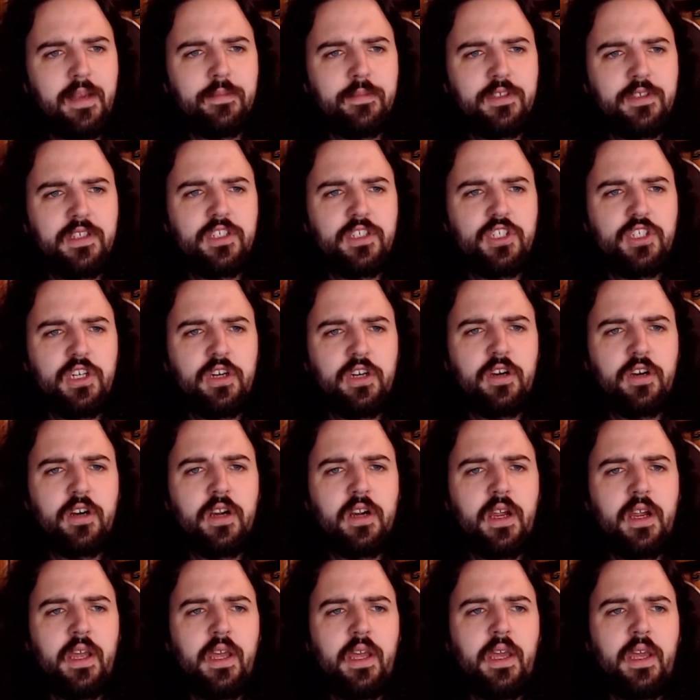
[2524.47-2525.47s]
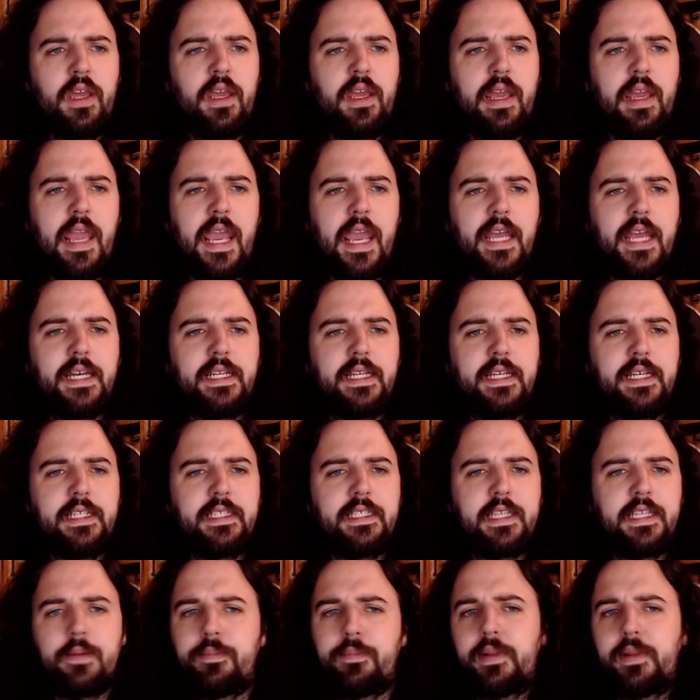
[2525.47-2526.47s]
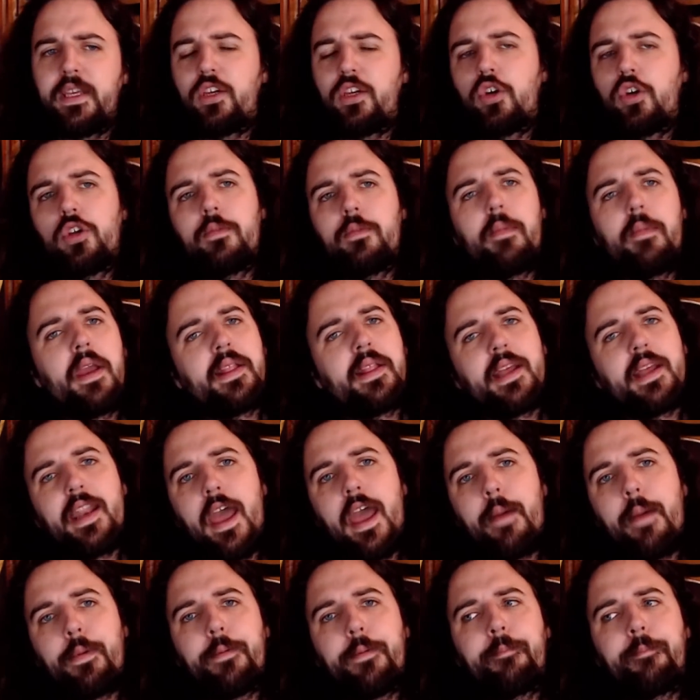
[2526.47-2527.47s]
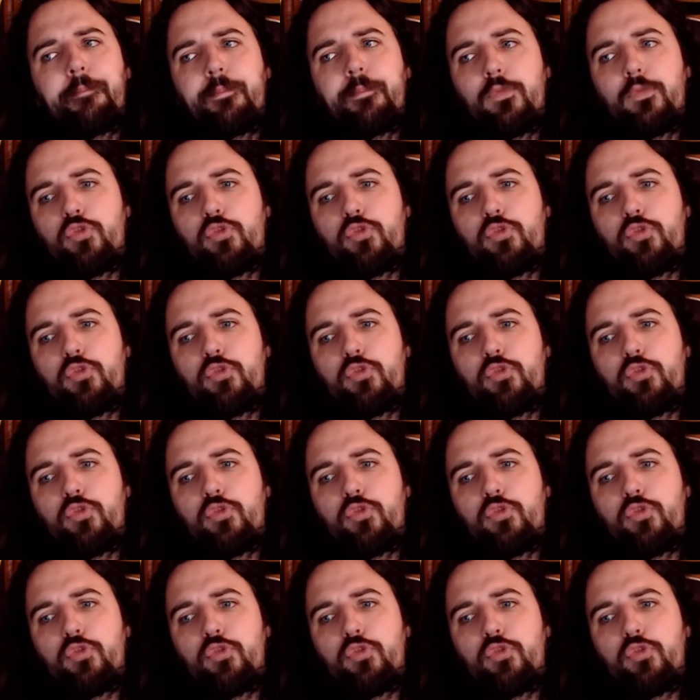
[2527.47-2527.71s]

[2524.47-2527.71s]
this year, and he simply couldn't make that happen.